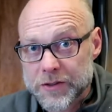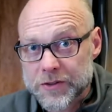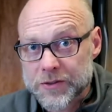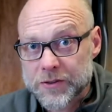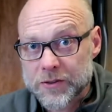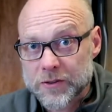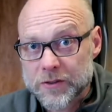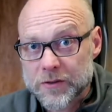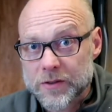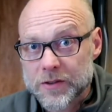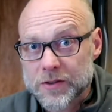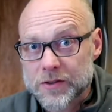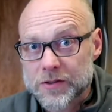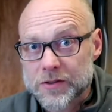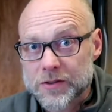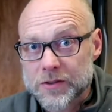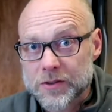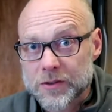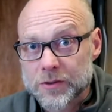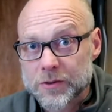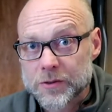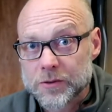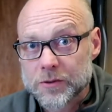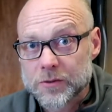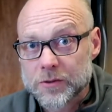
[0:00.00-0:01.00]
service
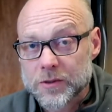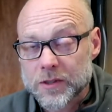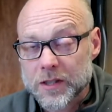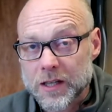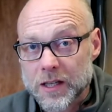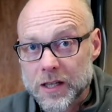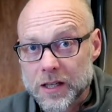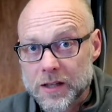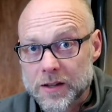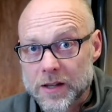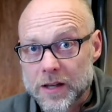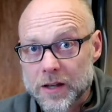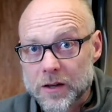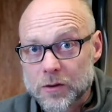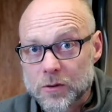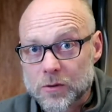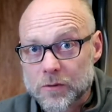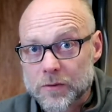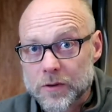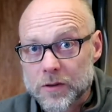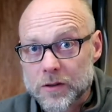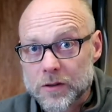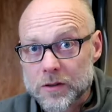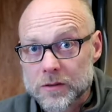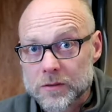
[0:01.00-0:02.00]
to take that
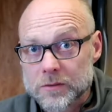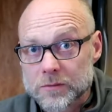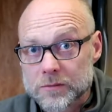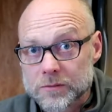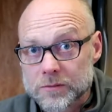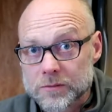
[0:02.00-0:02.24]
over,